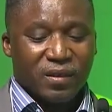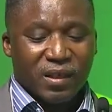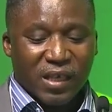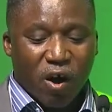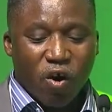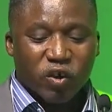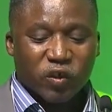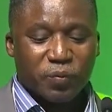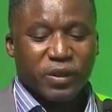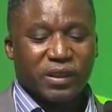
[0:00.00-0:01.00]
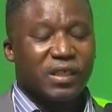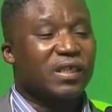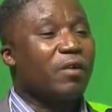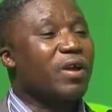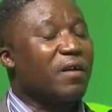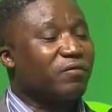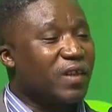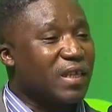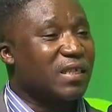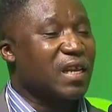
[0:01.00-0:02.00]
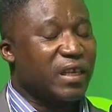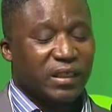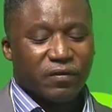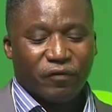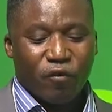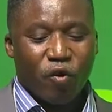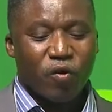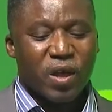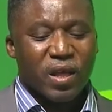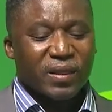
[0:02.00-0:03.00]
These are all species that we have done selection for.